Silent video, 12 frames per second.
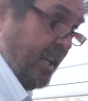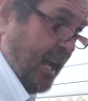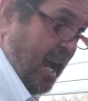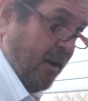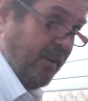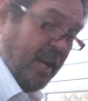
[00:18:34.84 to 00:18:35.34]

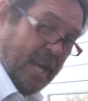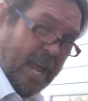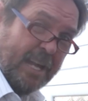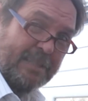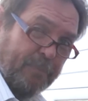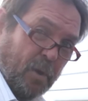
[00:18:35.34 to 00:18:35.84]
carrying a
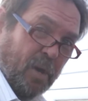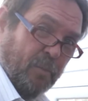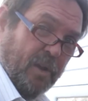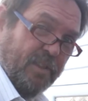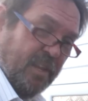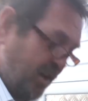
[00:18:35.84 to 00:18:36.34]
gas bottle
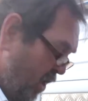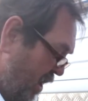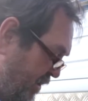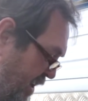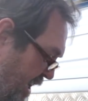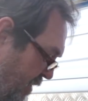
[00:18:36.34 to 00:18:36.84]
with you, the
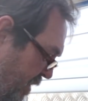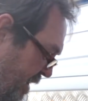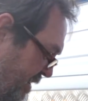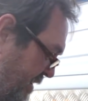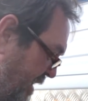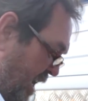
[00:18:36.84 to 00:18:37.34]
idea
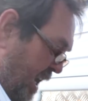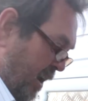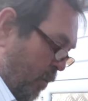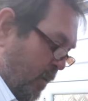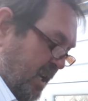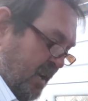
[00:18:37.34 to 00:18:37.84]
is
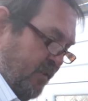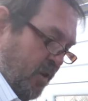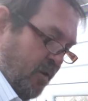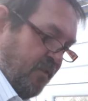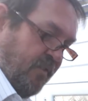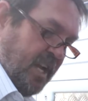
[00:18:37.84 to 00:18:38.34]
we give
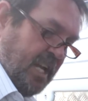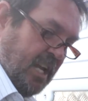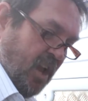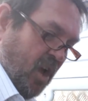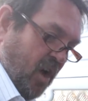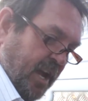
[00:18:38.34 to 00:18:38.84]
you a feed
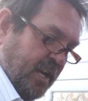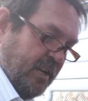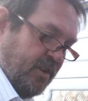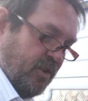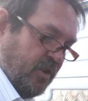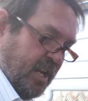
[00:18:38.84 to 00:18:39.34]
line,
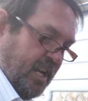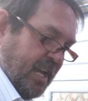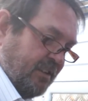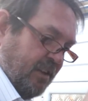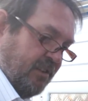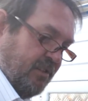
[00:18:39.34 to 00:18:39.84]
you
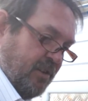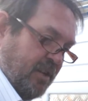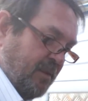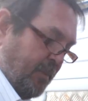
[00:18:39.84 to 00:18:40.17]
connect it to your